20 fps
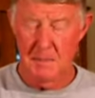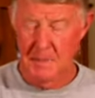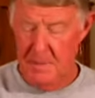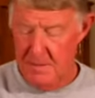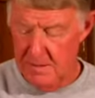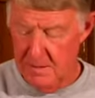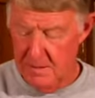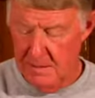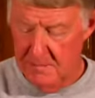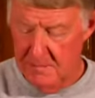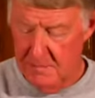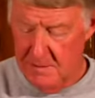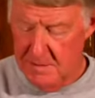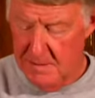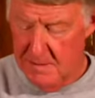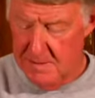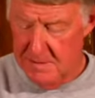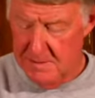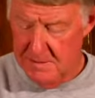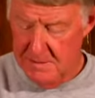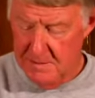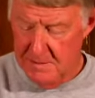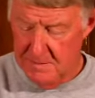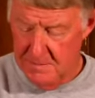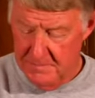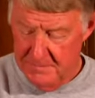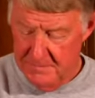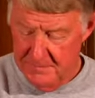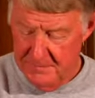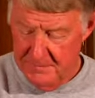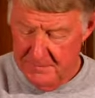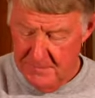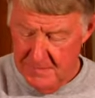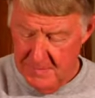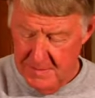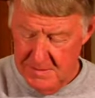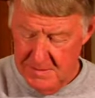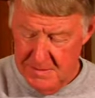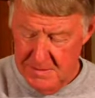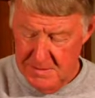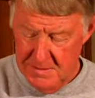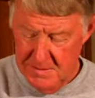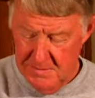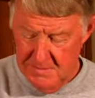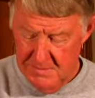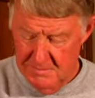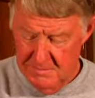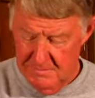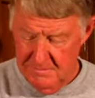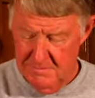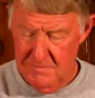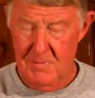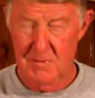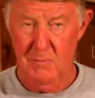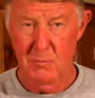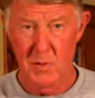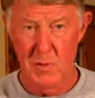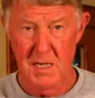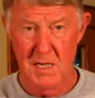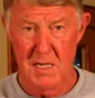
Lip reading: That's not very nice to do. Just do one